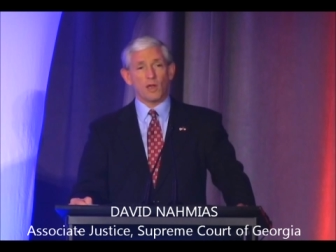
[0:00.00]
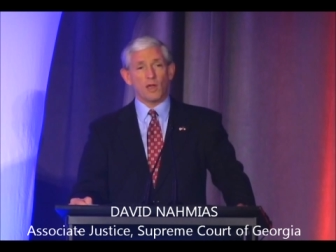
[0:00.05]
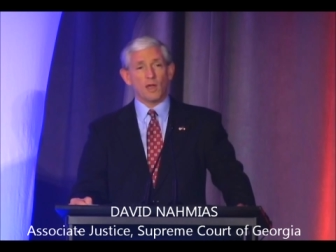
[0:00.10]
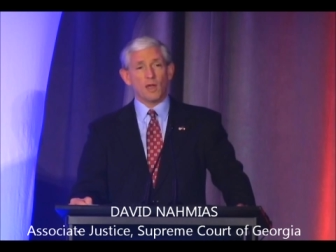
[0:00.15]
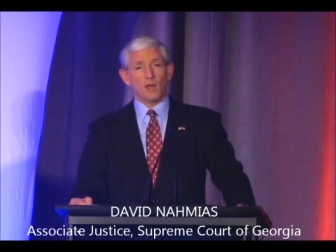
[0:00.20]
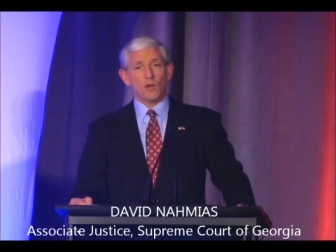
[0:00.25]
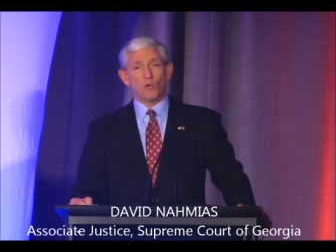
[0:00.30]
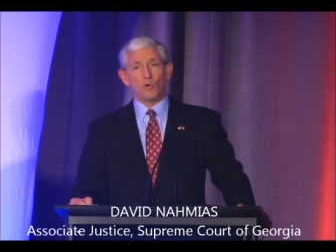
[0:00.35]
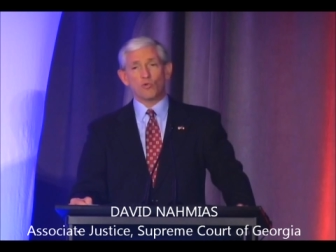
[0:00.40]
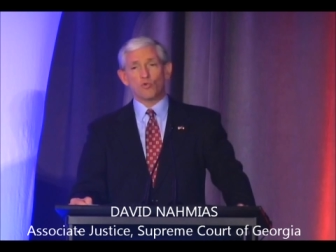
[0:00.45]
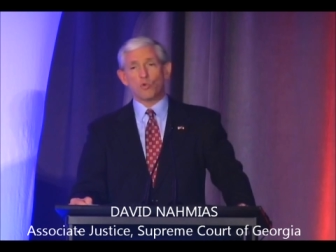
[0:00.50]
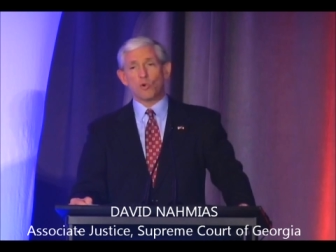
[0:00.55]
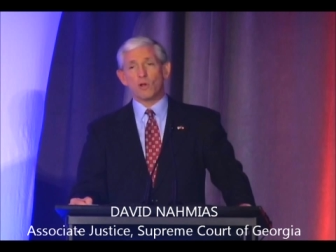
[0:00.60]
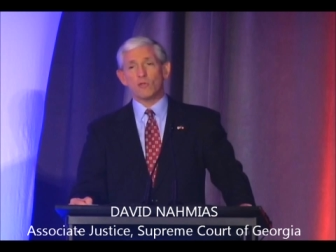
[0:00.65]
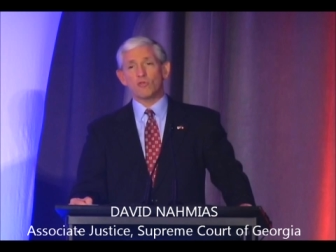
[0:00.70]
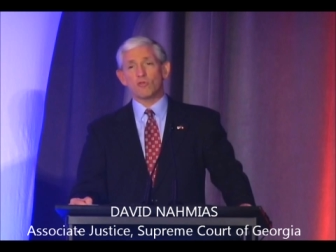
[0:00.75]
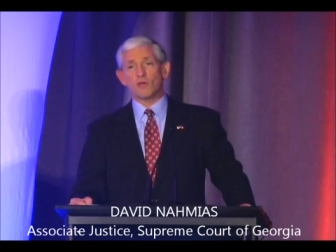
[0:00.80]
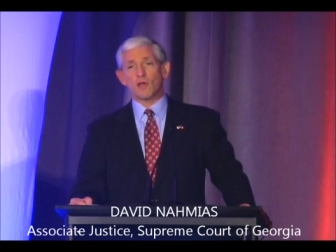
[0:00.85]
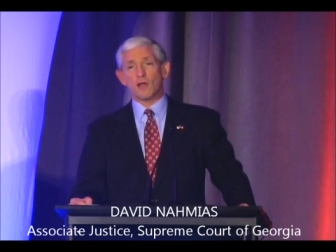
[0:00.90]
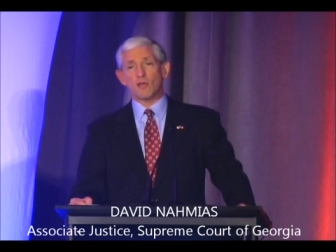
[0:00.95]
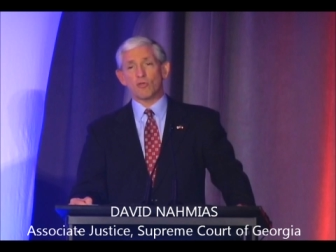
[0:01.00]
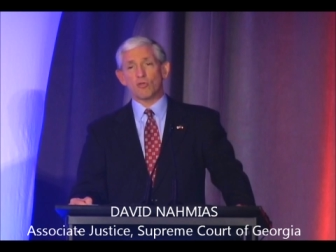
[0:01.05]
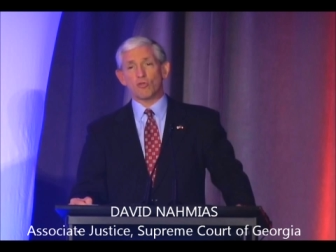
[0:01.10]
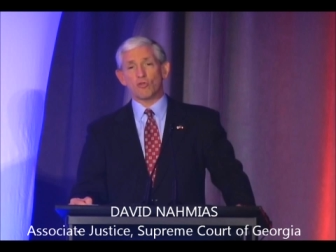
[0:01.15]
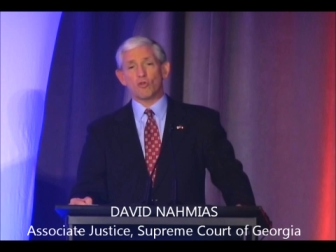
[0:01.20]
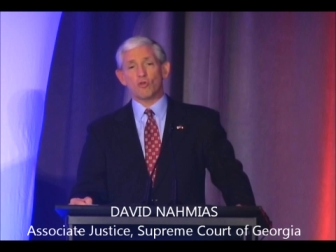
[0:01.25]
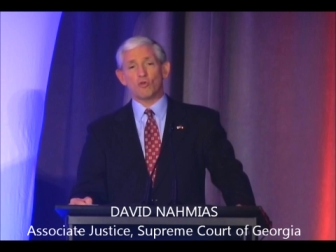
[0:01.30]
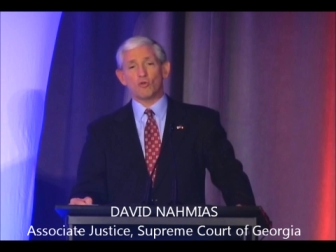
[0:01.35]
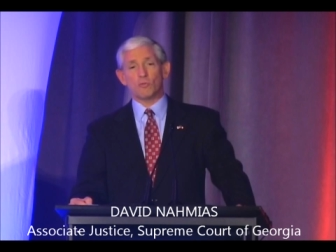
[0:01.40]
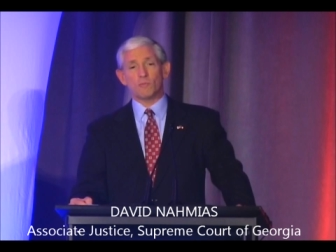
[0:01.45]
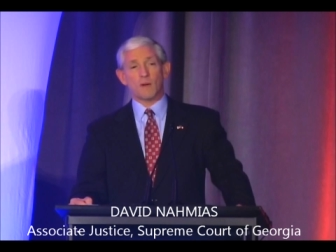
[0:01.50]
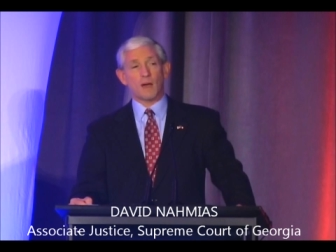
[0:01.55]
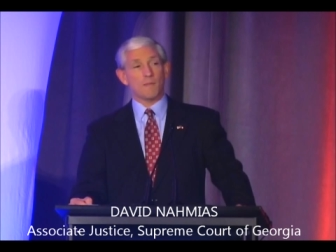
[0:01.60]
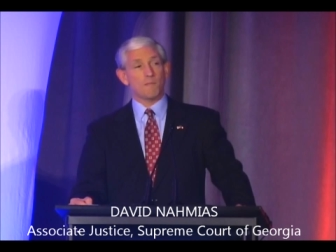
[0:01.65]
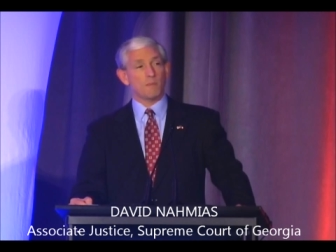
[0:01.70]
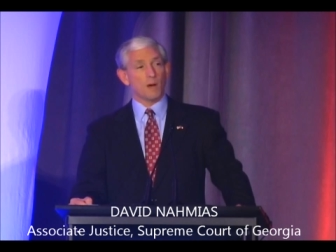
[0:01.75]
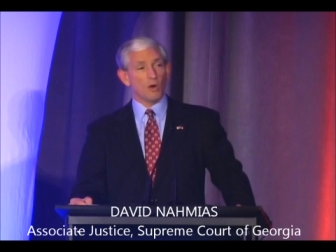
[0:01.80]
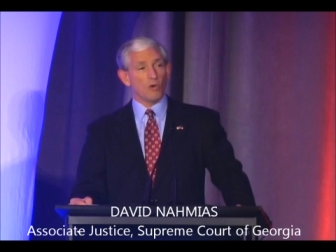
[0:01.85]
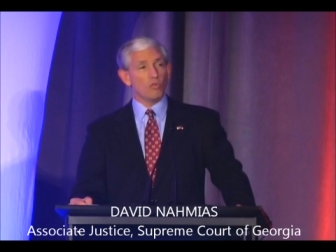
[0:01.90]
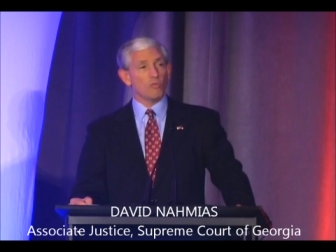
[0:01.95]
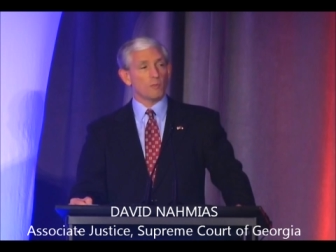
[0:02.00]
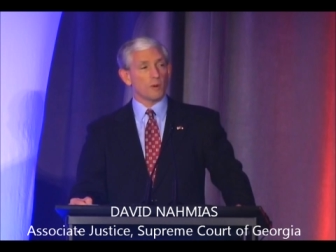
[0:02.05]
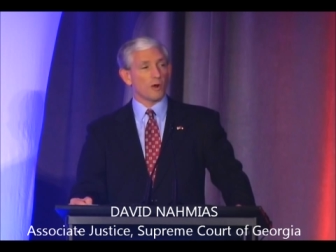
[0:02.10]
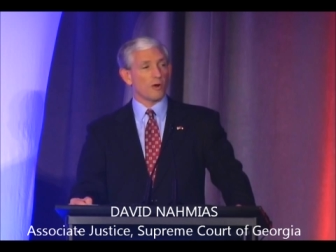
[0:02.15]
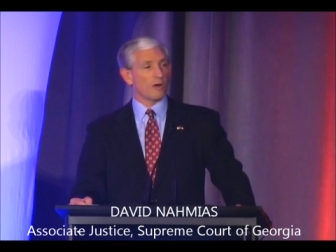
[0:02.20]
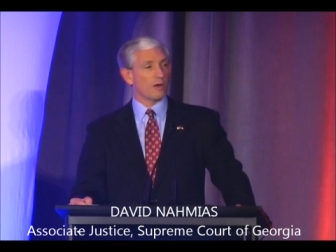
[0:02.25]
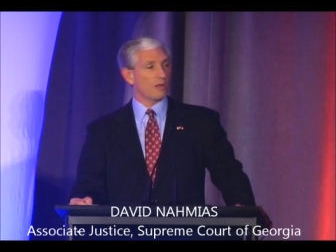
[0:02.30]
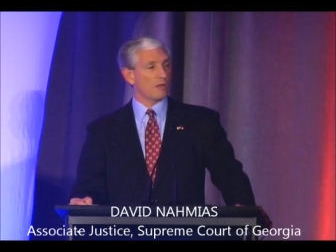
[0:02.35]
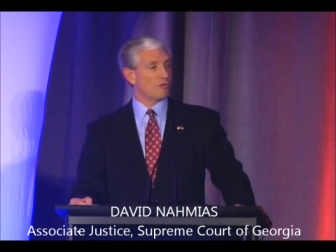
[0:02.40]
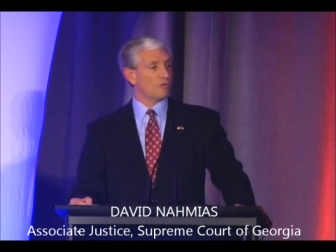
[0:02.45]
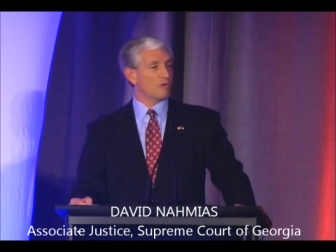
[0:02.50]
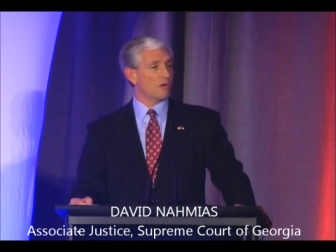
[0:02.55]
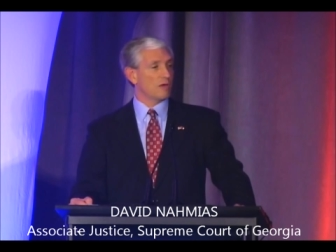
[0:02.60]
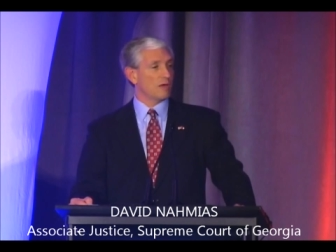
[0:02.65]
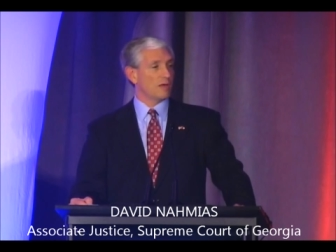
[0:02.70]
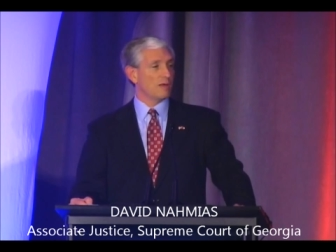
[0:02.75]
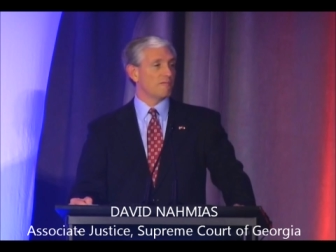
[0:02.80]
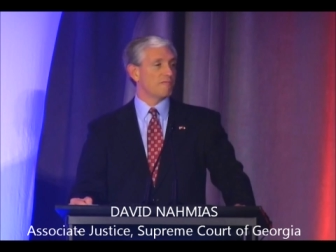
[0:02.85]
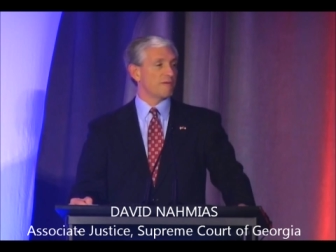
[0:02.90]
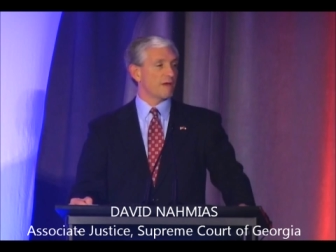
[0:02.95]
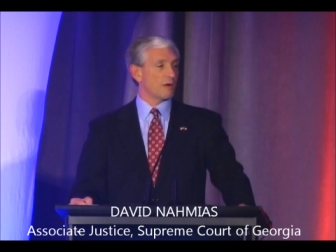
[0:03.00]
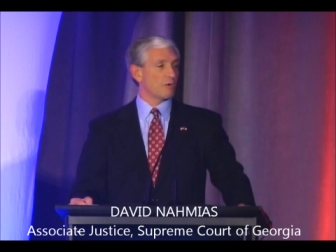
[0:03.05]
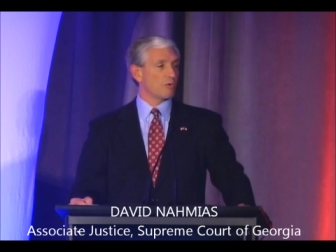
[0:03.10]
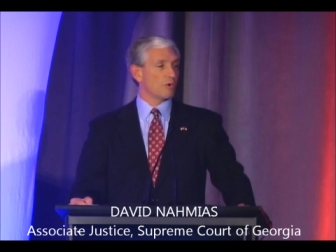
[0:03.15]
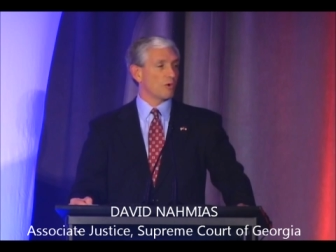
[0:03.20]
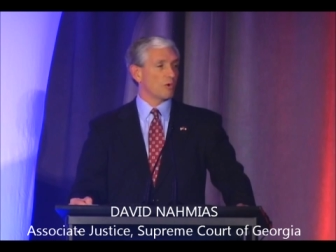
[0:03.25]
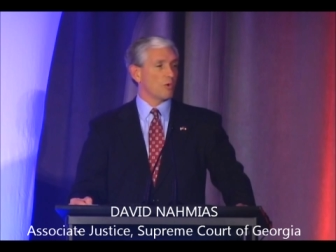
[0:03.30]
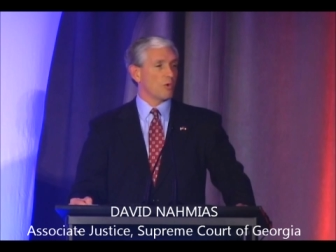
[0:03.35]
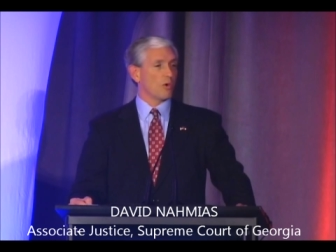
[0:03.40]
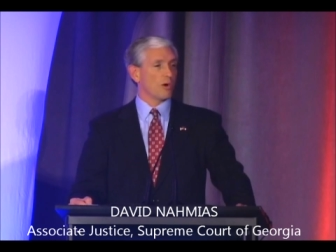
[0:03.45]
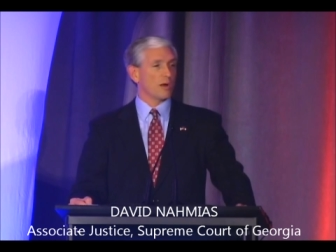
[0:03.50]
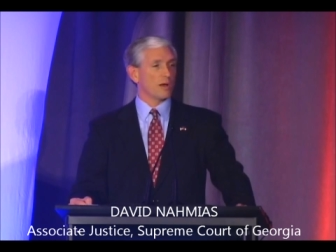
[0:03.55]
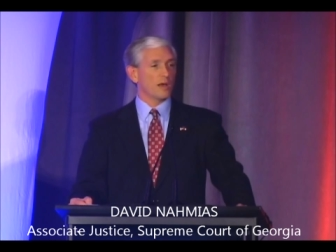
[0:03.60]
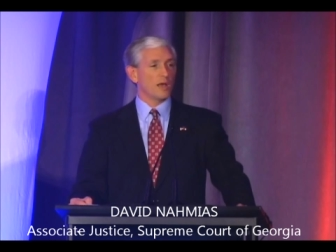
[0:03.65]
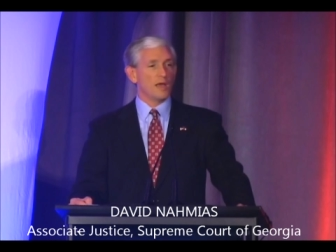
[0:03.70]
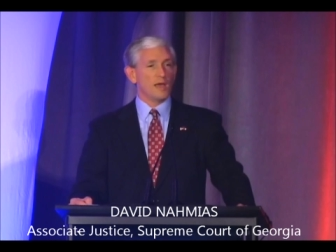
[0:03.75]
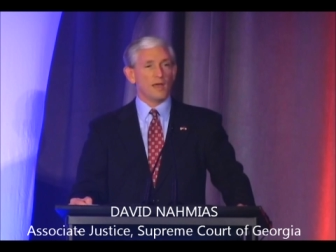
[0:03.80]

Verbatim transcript: which once got sued by both parties in federal court,